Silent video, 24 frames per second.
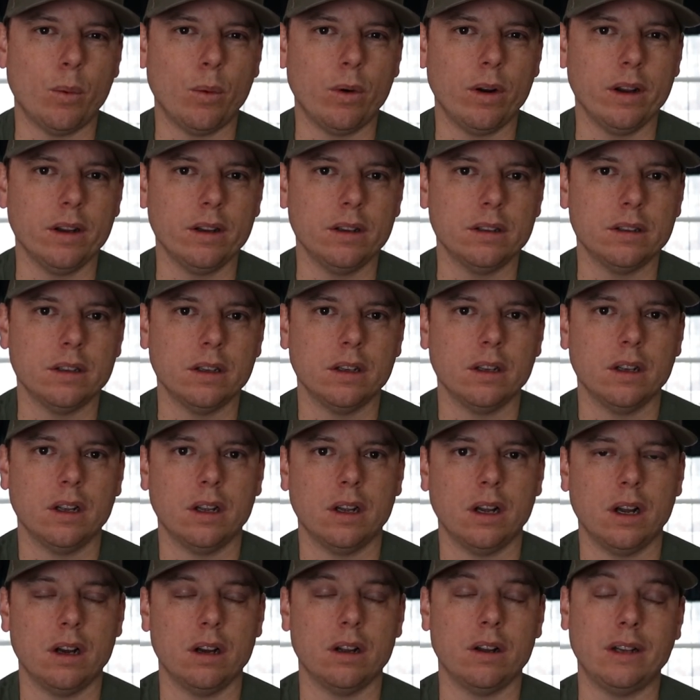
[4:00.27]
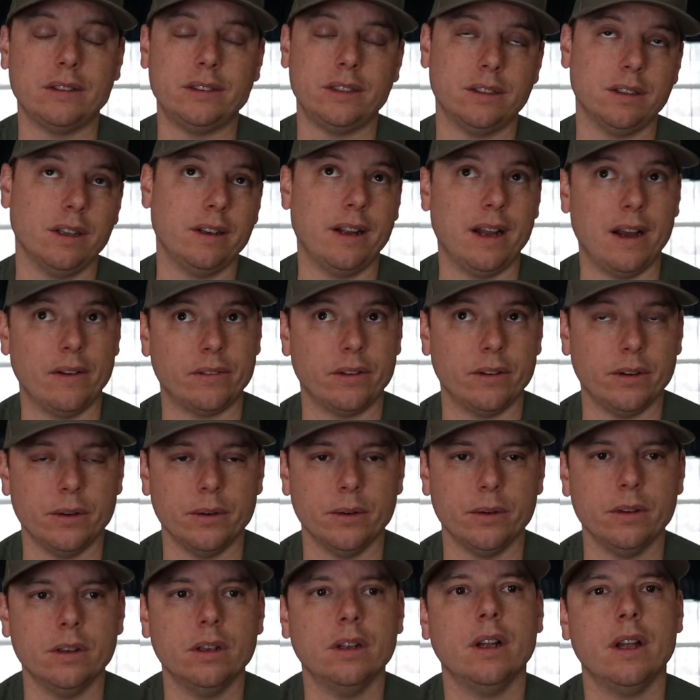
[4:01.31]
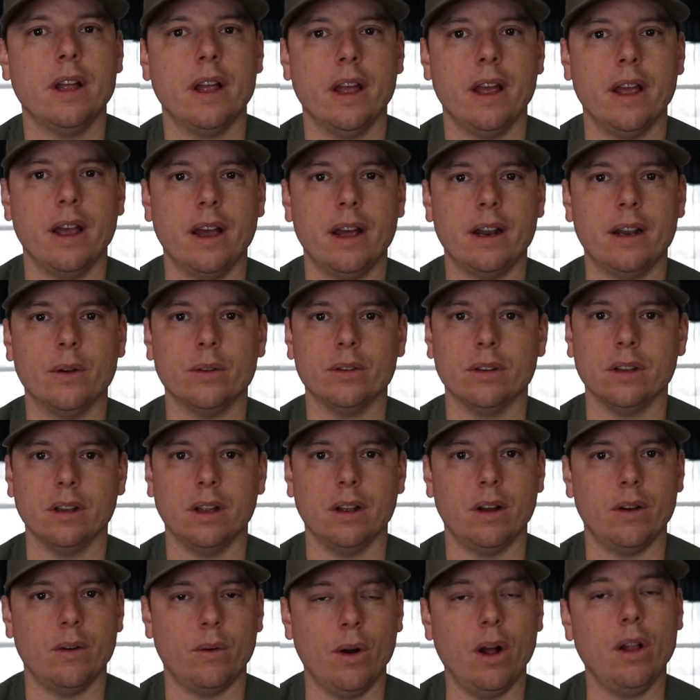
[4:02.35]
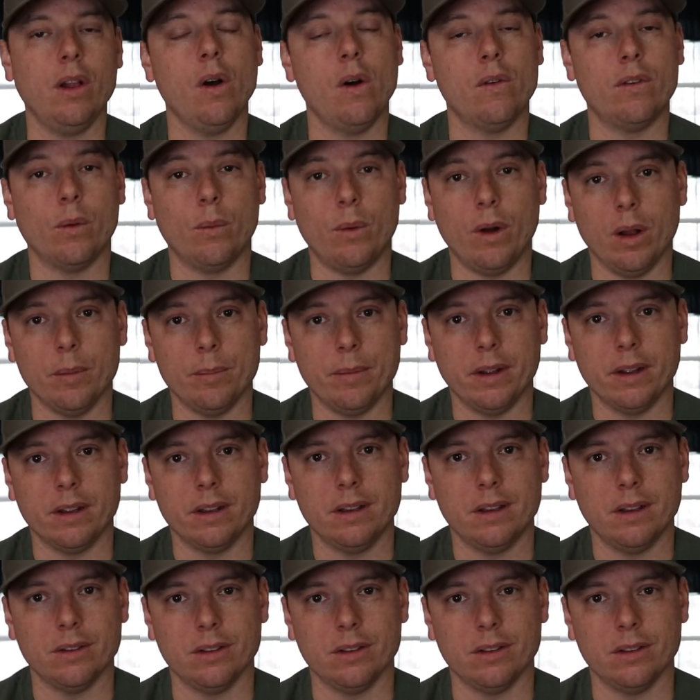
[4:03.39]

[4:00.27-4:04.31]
morning. Uh, actually Sunday afternoon, and it was well overwhelming.